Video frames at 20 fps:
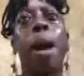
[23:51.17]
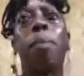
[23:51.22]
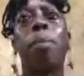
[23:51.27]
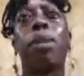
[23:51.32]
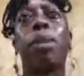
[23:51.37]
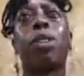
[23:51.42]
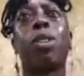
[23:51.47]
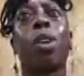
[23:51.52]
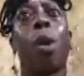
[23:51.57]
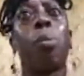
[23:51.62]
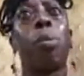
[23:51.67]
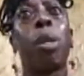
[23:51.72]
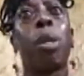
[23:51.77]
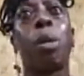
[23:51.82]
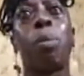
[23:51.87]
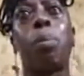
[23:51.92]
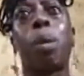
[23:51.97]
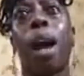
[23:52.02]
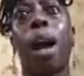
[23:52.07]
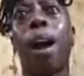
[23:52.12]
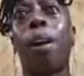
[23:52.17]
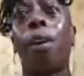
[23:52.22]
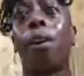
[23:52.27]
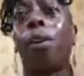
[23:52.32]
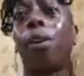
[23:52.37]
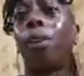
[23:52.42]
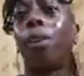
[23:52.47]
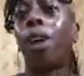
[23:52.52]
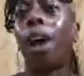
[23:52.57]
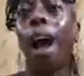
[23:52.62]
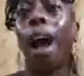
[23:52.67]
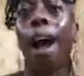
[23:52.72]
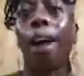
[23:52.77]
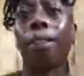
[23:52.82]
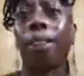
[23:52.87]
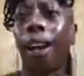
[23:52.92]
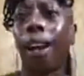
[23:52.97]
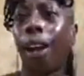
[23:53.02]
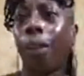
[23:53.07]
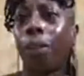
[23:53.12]
taught me about
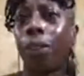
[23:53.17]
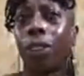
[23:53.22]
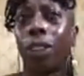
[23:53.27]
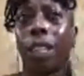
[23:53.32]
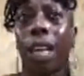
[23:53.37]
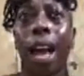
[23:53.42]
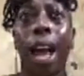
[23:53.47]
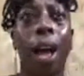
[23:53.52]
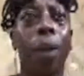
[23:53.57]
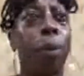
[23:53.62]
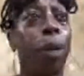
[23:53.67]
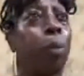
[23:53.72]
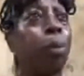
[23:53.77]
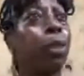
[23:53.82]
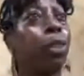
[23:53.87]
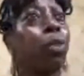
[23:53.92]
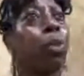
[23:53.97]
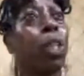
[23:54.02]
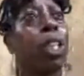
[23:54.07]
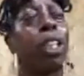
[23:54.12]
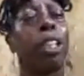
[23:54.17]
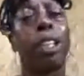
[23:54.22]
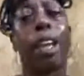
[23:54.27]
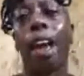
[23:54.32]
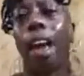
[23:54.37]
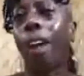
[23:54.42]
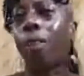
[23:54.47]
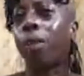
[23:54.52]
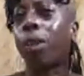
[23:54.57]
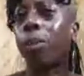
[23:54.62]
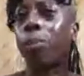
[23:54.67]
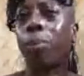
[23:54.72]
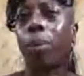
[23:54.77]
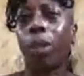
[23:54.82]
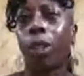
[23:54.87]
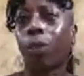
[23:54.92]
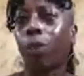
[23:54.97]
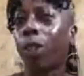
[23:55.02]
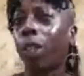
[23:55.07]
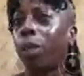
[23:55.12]
the other side. We was reading every book
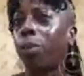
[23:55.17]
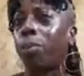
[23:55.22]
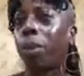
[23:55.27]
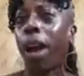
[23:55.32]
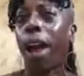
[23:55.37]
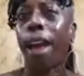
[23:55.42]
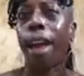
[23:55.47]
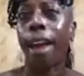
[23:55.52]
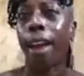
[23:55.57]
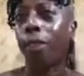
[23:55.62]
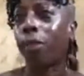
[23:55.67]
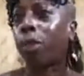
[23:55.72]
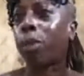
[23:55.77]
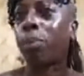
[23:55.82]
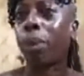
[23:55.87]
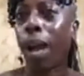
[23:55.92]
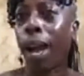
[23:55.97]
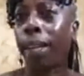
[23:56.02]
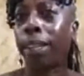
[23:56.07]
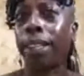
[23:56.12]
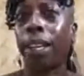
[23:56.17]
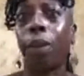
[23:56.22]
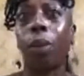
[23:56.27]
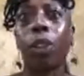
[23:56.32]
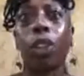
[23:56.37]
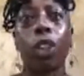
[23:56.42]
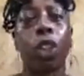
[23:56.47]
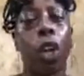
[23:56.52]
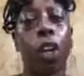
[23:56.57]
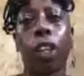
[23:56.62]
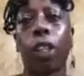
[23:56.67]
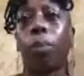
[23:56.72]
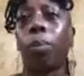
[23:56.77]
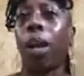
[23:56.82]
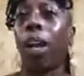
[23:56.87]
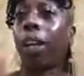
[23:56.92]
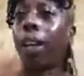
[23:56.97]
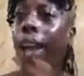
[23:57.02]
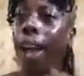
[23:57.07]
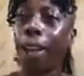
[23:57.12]
written by everybody that was talking
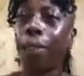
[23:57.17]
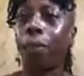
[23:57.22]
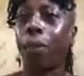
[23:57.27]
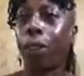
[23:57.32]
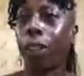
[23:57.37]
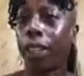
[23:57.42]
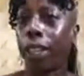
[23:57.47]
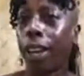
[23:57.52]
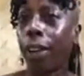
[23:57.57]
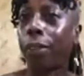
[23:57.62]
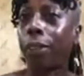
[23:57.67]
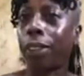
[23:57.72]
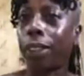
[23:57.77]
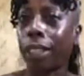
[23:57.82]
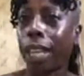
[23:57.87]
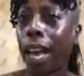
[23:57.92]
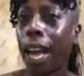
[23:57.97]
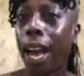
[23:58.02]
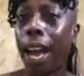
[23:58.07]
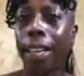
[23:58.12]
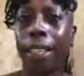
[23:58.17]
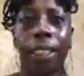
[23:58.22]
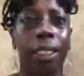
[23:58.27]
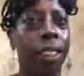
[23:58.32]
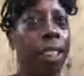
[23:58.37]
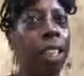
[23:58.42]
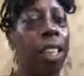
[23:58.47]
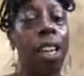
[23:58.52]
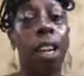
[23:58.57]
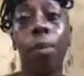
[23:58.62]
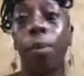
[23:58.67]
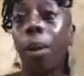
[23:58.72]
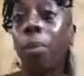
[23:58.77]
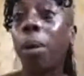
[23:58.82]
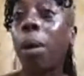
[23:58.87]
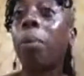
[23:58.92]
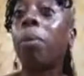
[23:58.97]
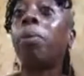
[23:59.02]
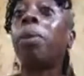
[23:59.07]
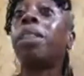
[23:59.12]
about life on the other side. And my
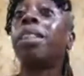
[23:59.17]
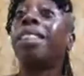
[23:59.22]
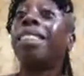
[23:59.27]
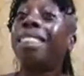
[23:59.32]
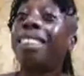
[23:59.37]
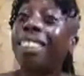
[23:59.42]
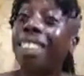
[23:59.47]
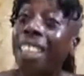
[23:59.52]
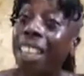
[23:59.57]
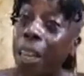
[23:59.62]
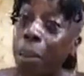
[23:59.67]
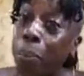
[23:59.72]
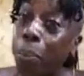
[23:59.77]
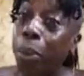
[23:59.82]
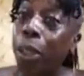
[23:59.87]
mama was deeply,